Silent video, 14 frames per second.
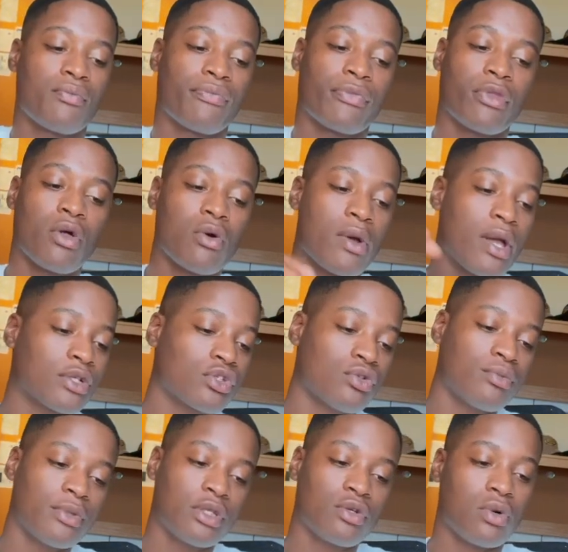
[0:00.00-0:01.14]
Don't ask too
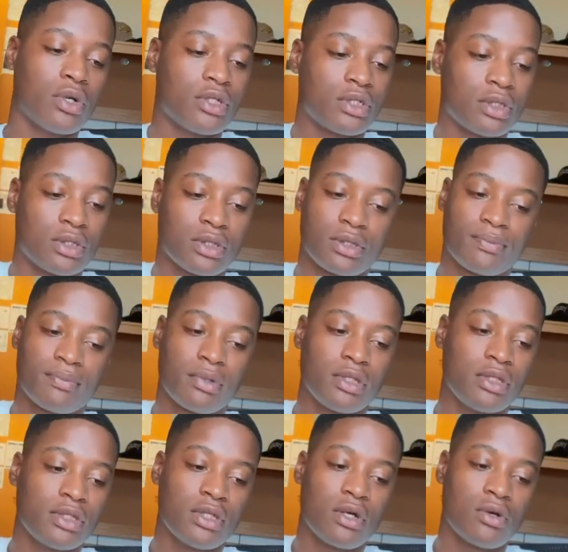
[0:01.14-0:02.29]
many questions,
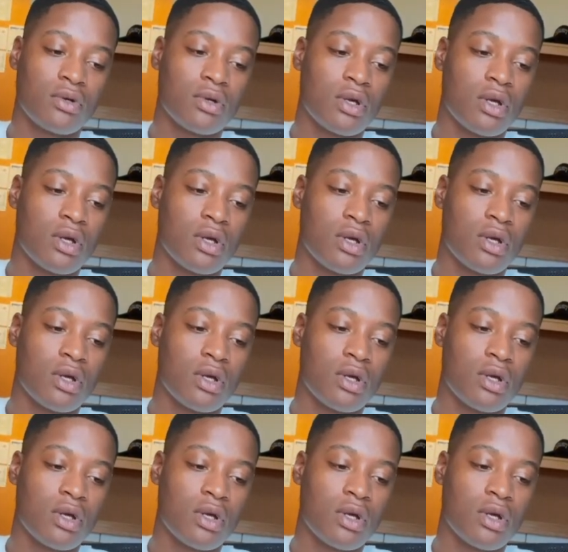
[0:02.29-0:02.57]
please don't.